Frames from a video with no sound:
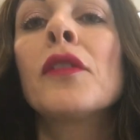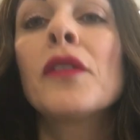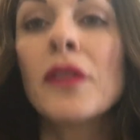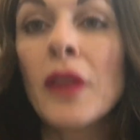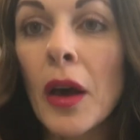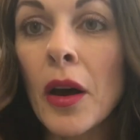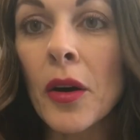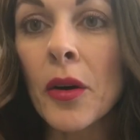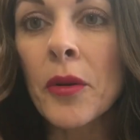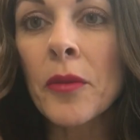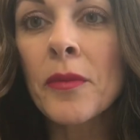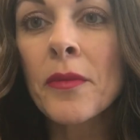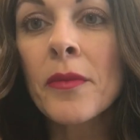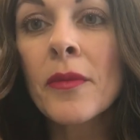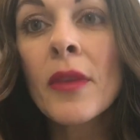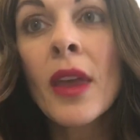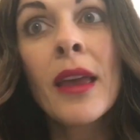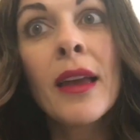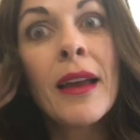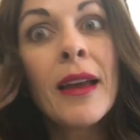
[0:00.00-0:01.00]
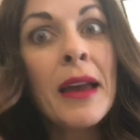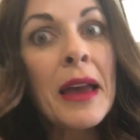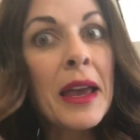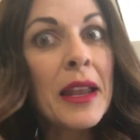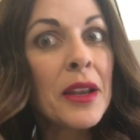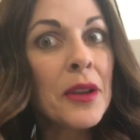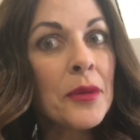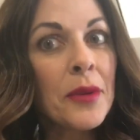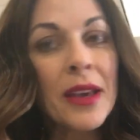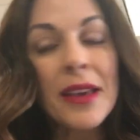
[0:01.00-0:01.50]
So
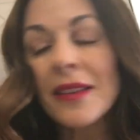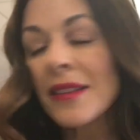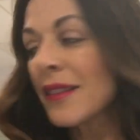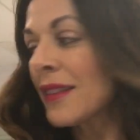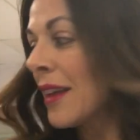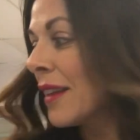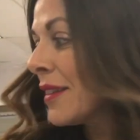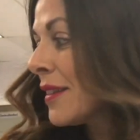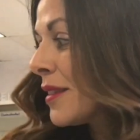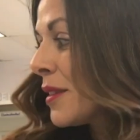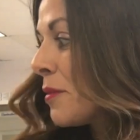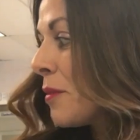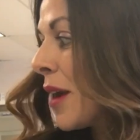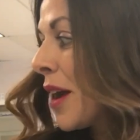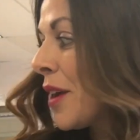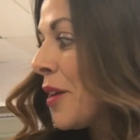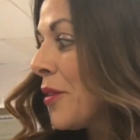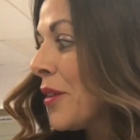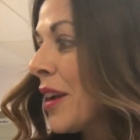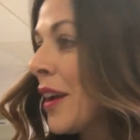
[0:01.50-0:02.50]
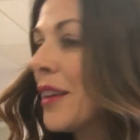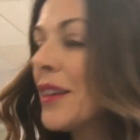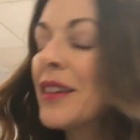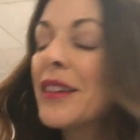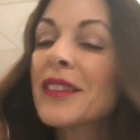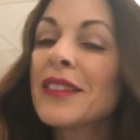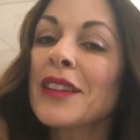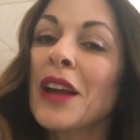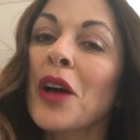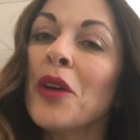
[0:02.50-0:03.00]
anyways, that's the
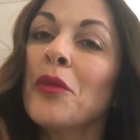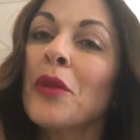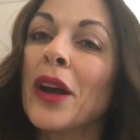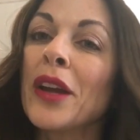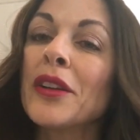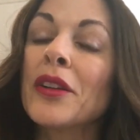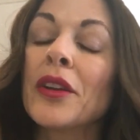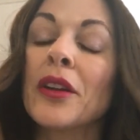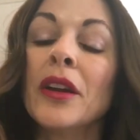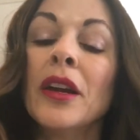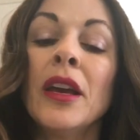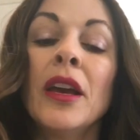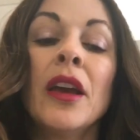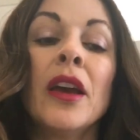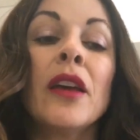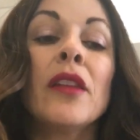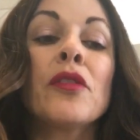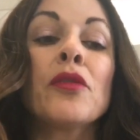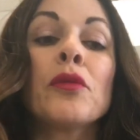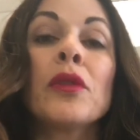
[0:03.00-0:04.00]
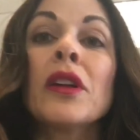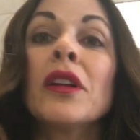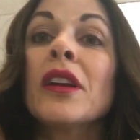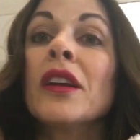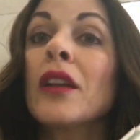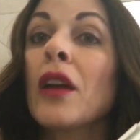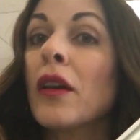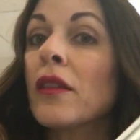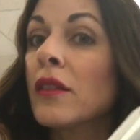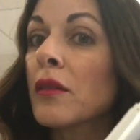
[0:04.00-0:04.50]
BioIonic Stylewinder. It's
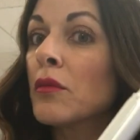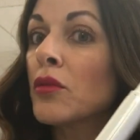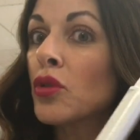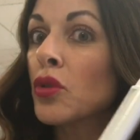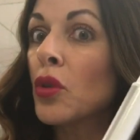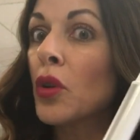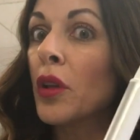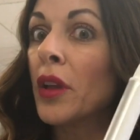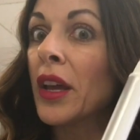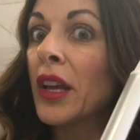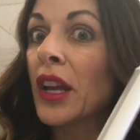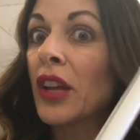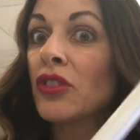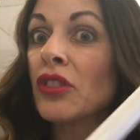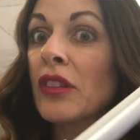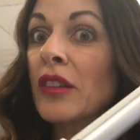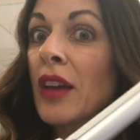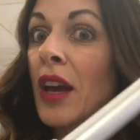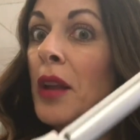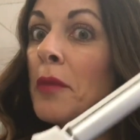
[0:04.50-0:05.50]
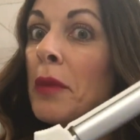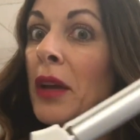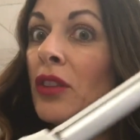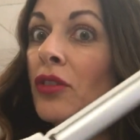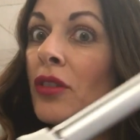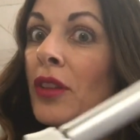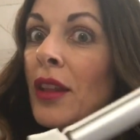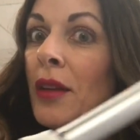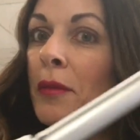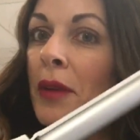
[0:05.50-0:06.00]
really an awesome tool, and I just got a
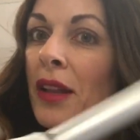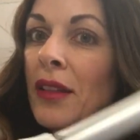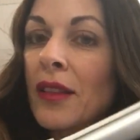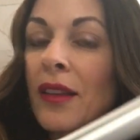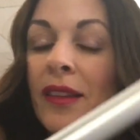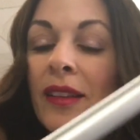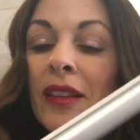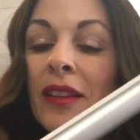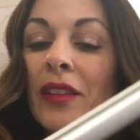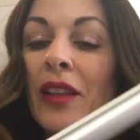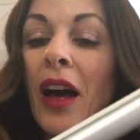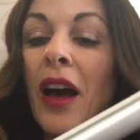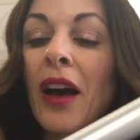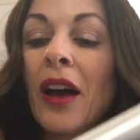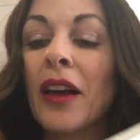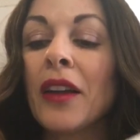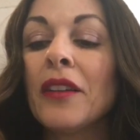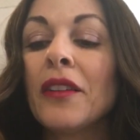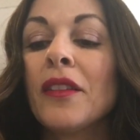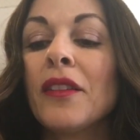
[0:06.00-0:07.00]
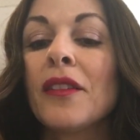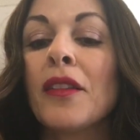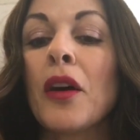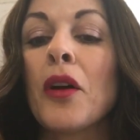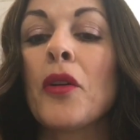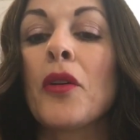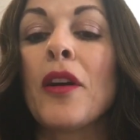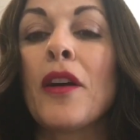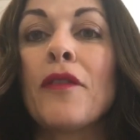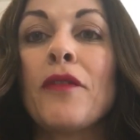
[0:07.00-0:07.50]
bunch of them in the salon,
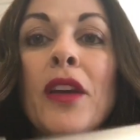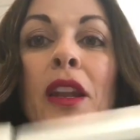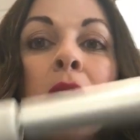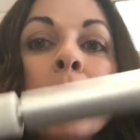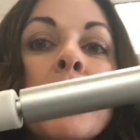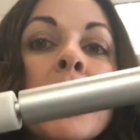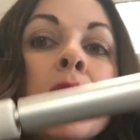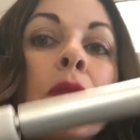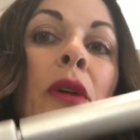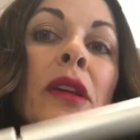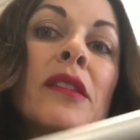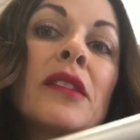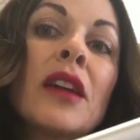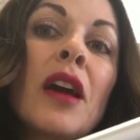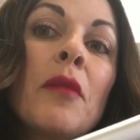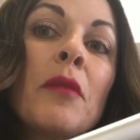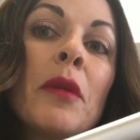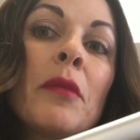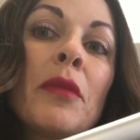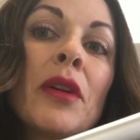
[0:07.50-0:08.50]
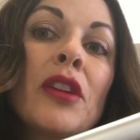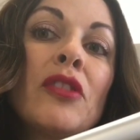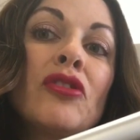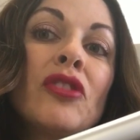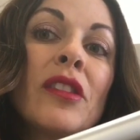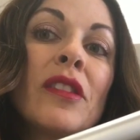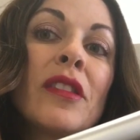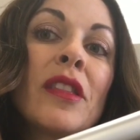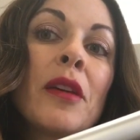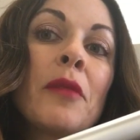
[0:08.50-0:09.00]
so if anybody wants to come and
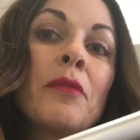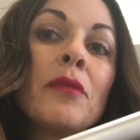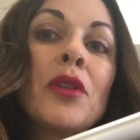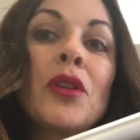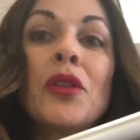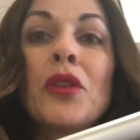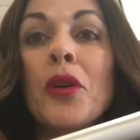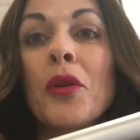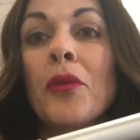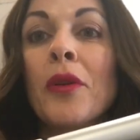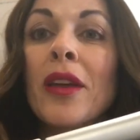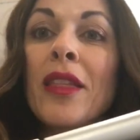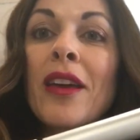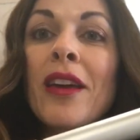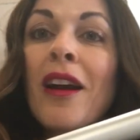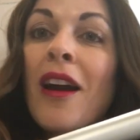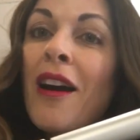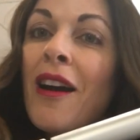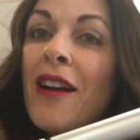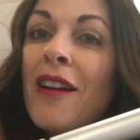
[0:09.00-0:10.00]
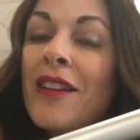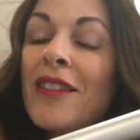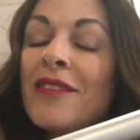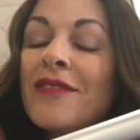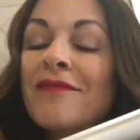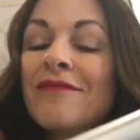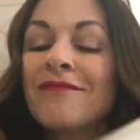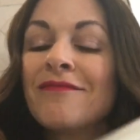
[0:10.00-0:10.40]
purchase them, you know where they are.